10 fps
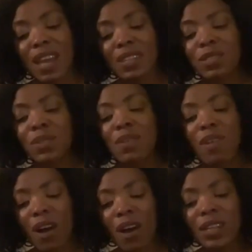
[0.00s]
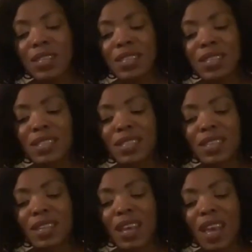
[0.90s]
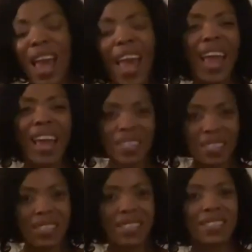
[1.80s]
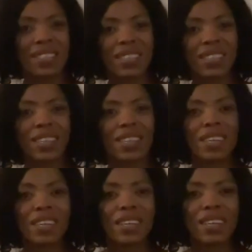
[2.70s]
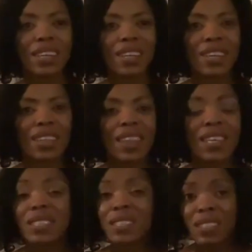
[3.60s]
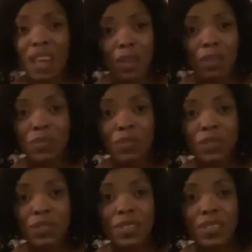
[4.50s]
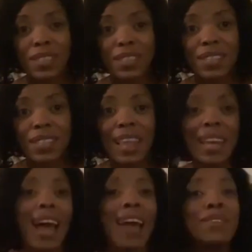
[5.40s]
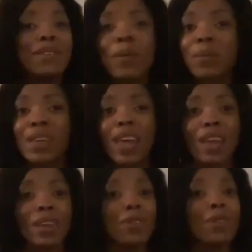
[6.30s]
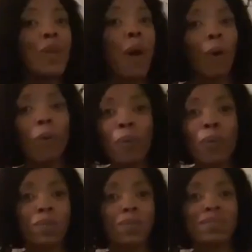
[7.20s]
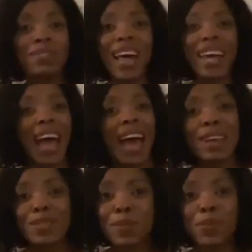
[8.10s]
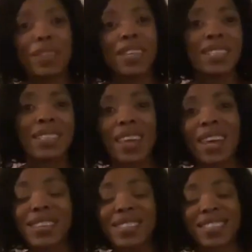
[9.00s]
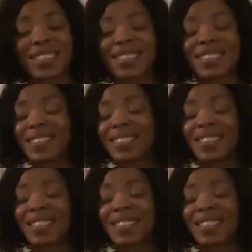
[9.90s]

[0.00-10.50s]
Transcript: And to not hate the self that I don't yet know that has all these things.